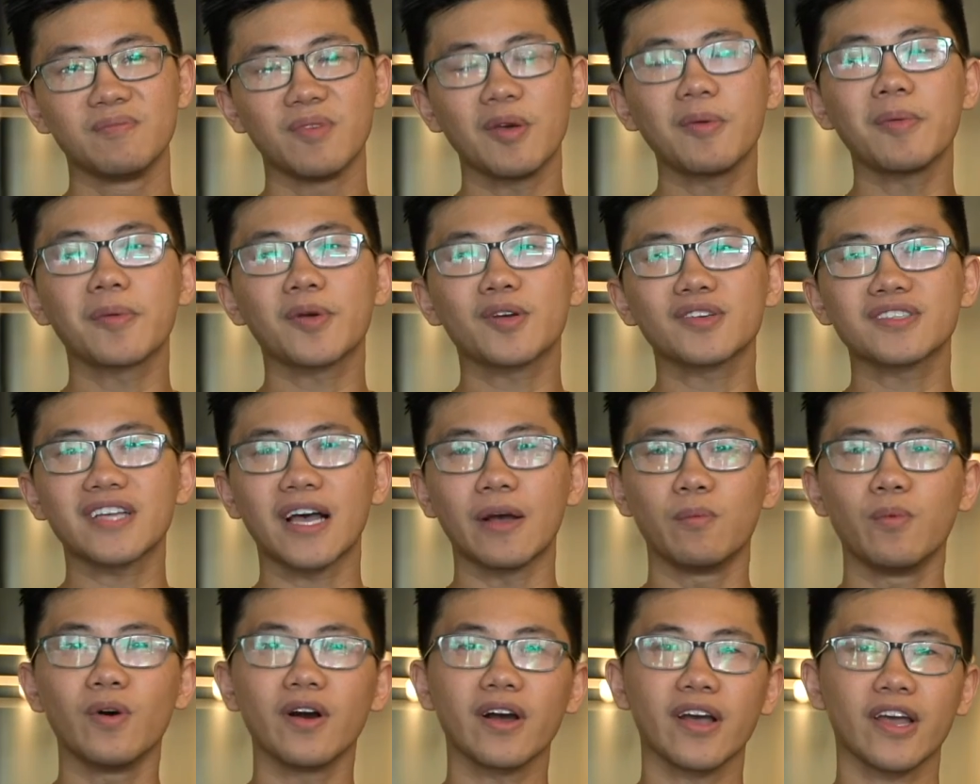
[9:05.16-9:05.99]
maybe because
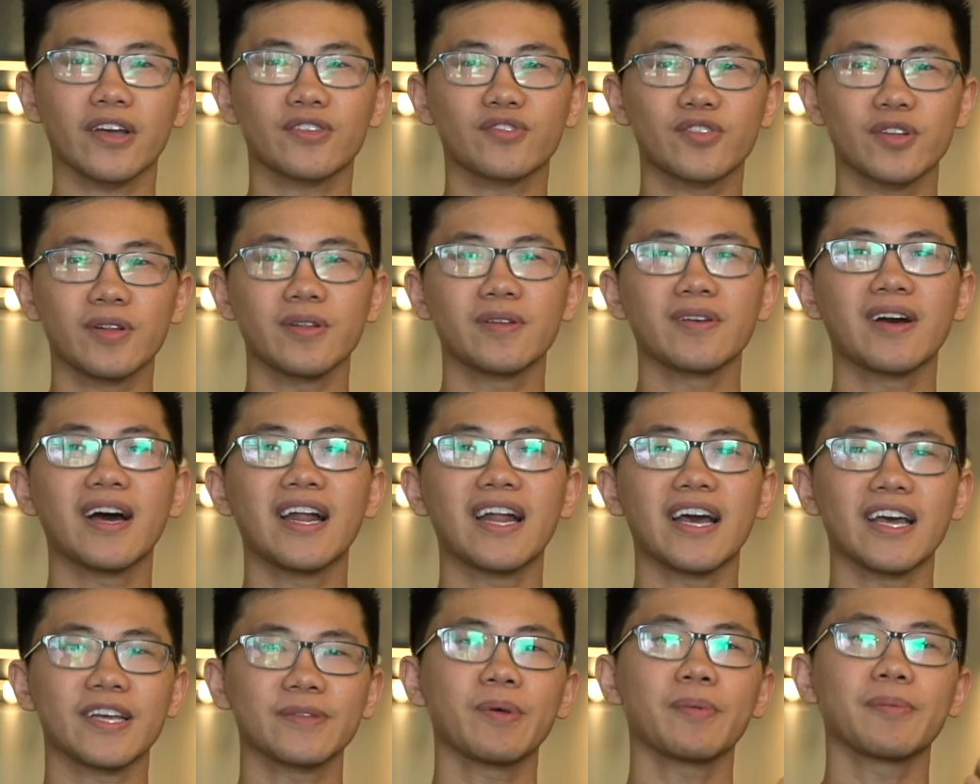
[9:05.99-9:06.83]
I work extremely
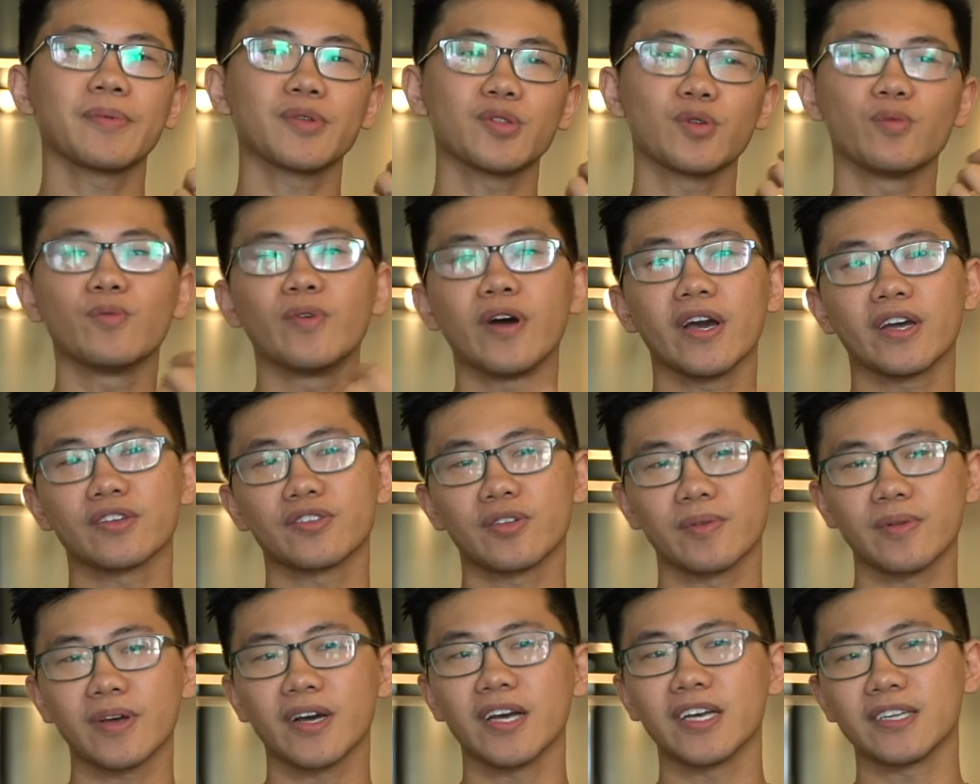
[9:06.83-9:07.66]
hard, I expect people to work
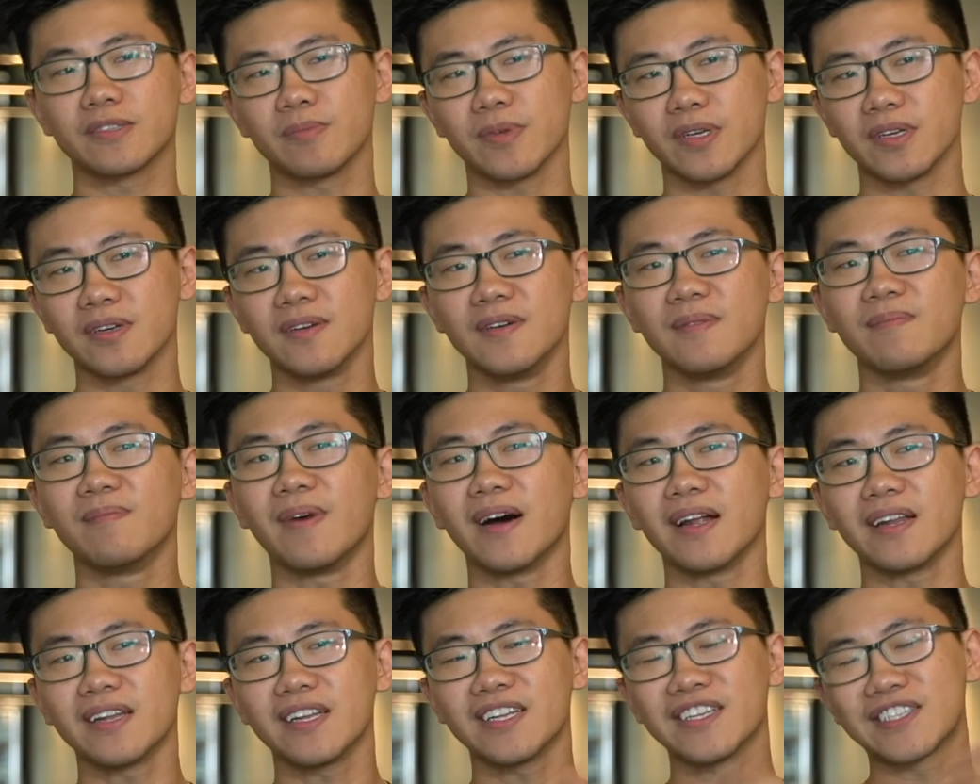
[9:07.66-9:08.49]
extremely hard as me.
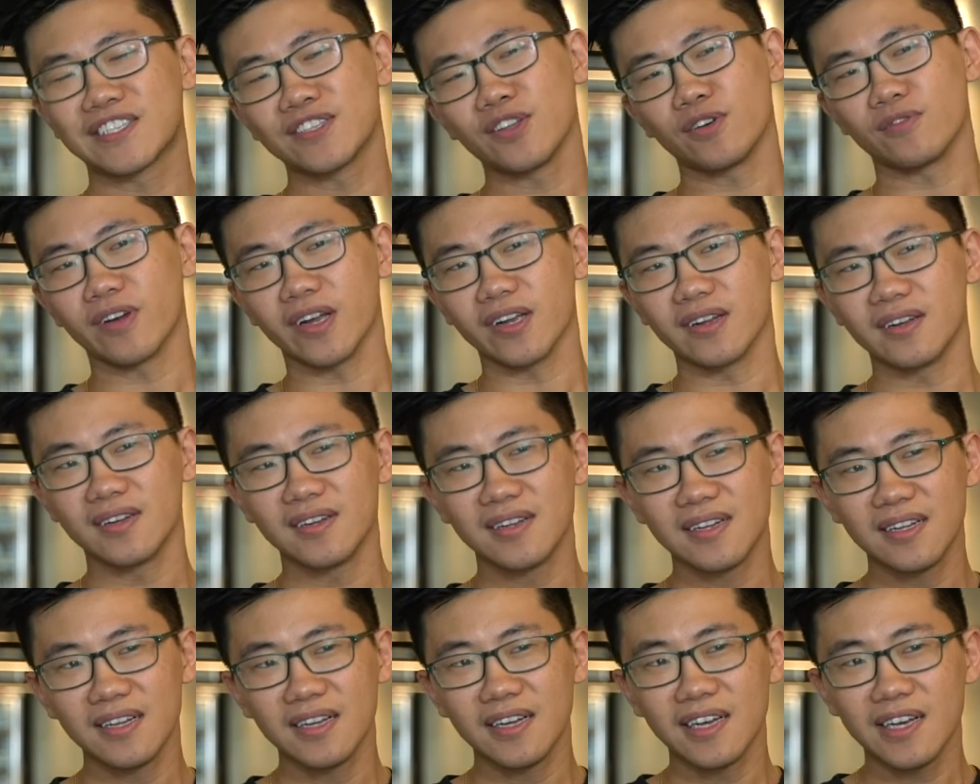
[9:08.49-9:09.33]
But it's not right.
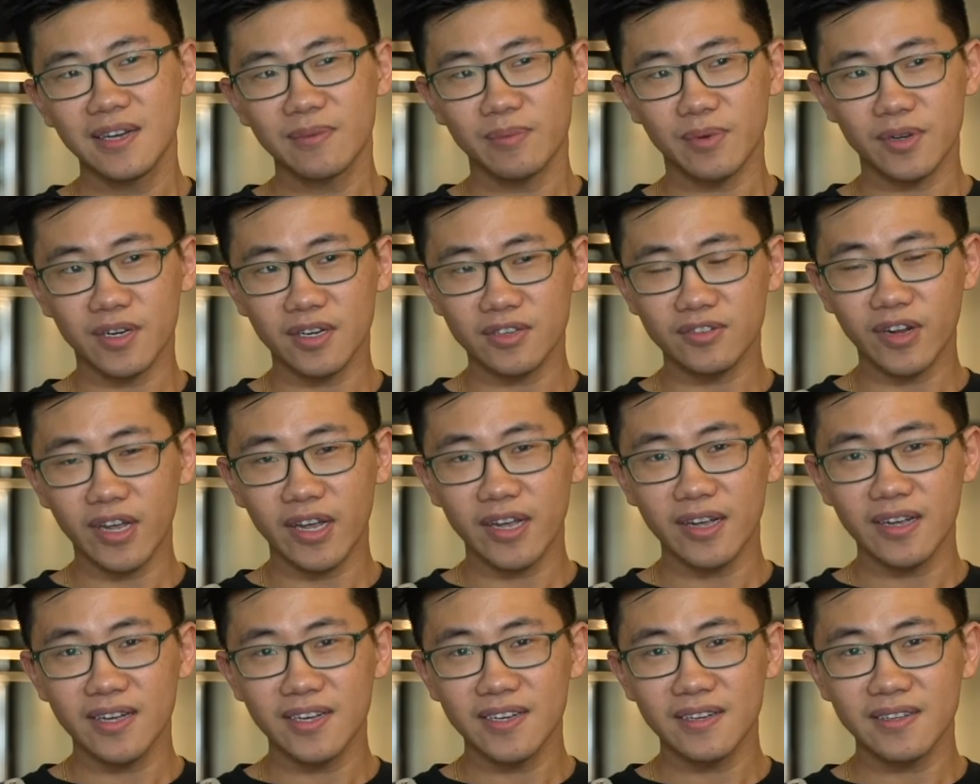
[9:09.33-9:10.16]
Because
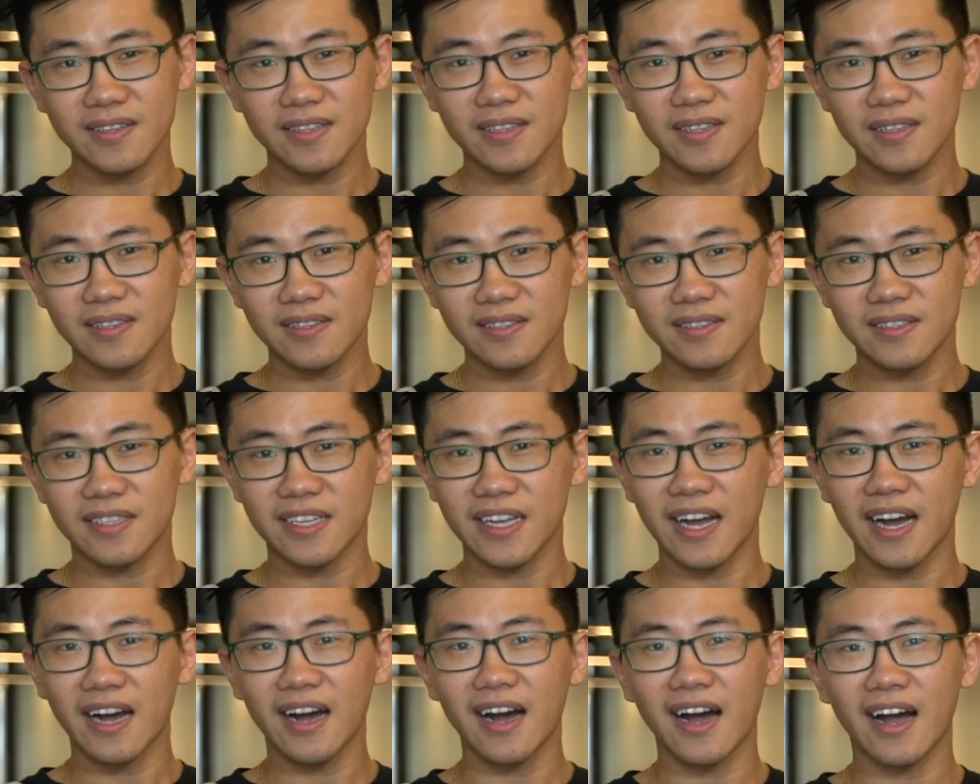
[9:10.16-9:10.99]

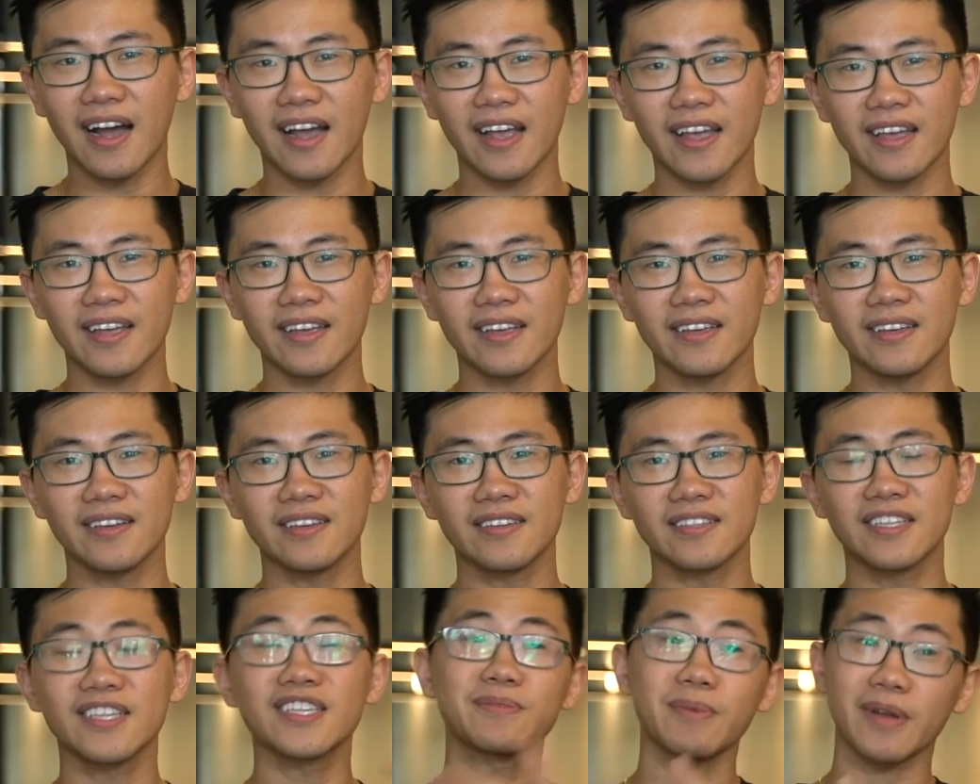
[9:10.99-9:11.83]

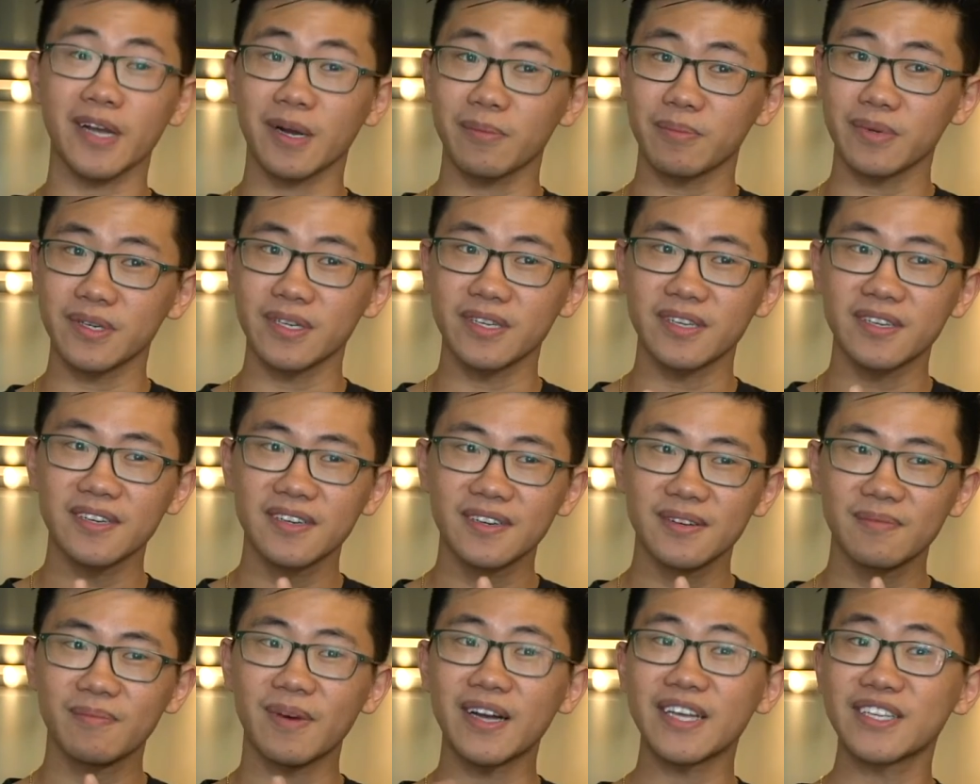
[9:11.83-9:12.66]
this is my company,
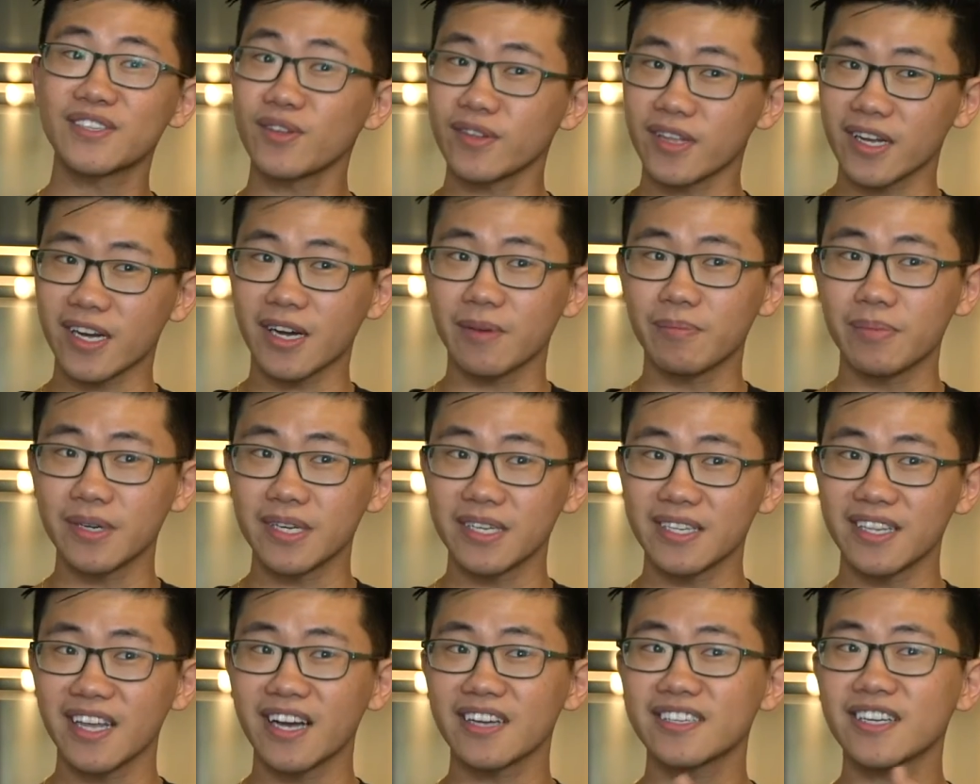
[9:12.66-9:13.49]
but it's not my
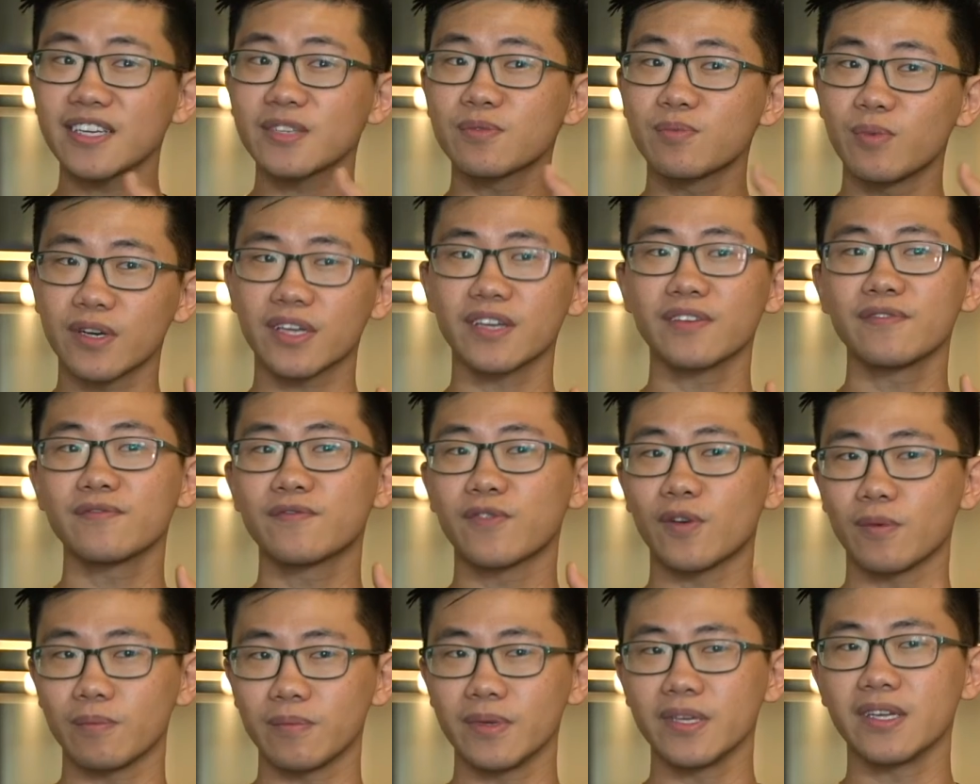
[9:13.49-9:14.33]
company. They are just
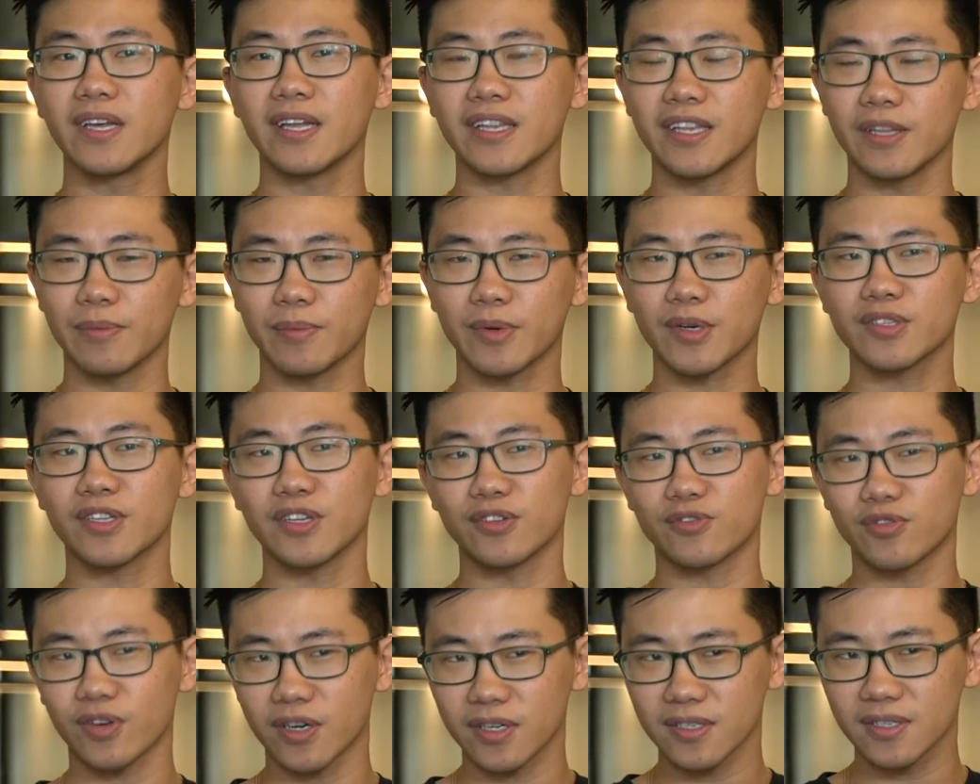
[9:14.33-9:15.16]
working for me and because
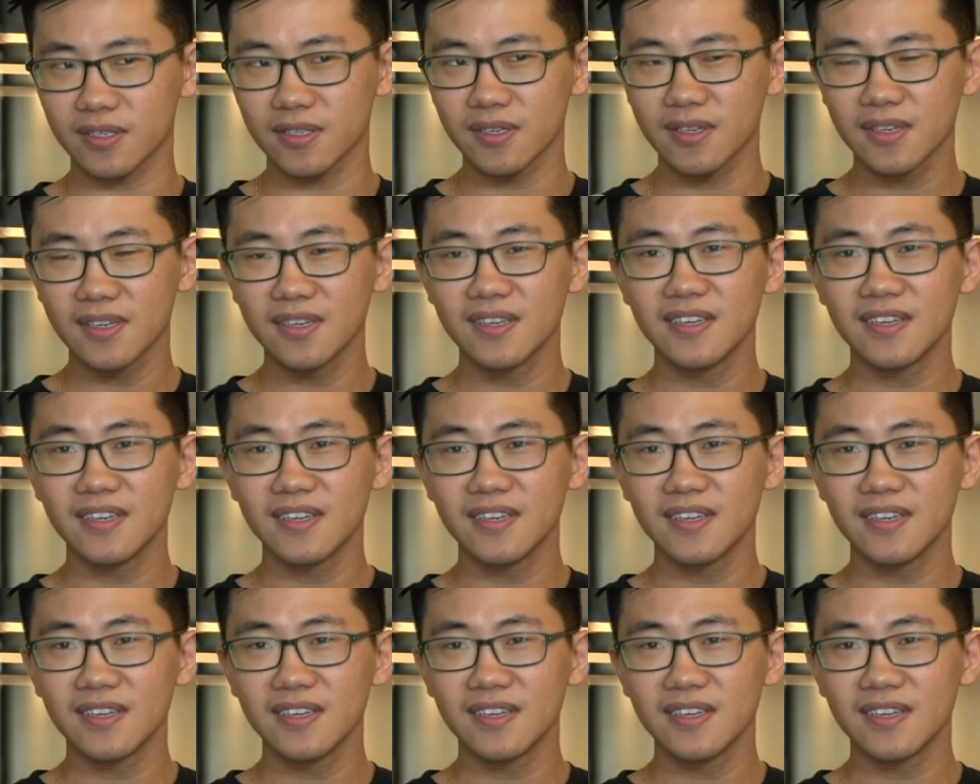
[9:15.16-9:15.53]
they trust.